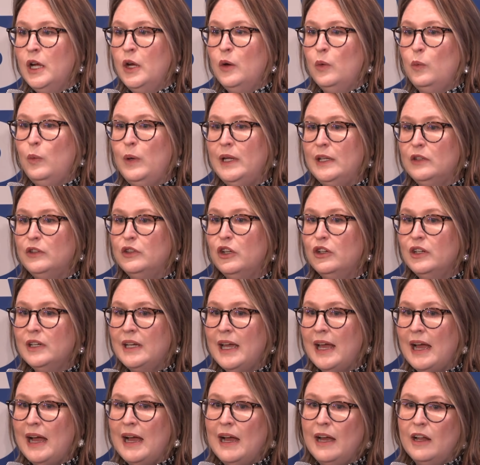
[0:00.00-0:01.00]
we look
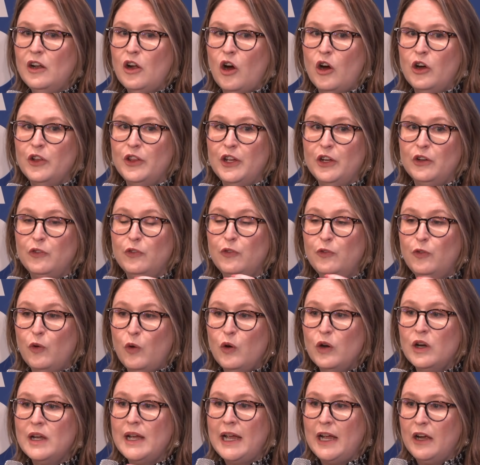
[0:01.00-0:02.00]
at, are there
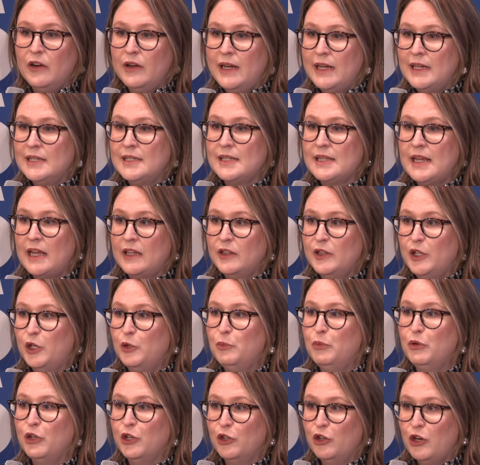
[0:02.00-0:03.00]
4 areas that they're
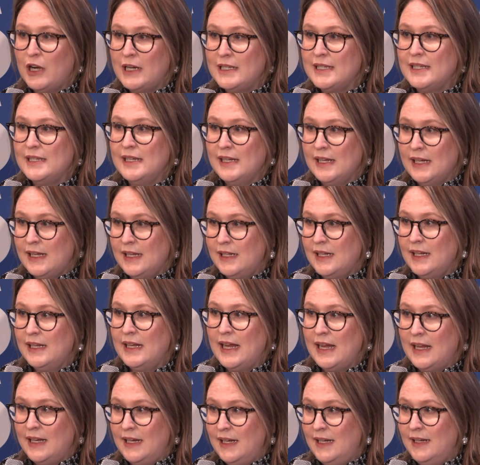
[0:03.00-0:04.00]
progressing in at
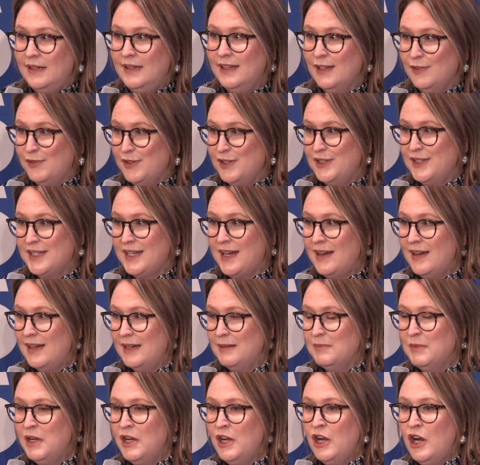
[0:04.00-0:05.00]
any given
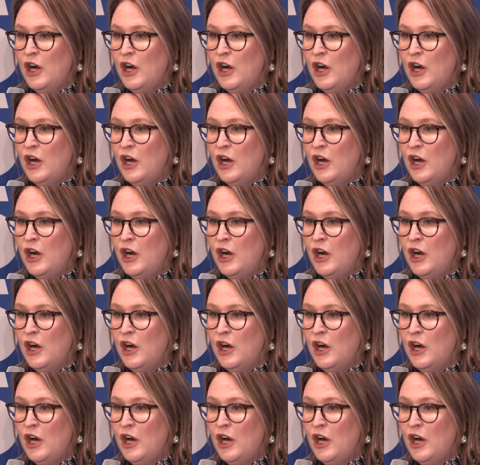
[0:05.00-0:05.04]
time?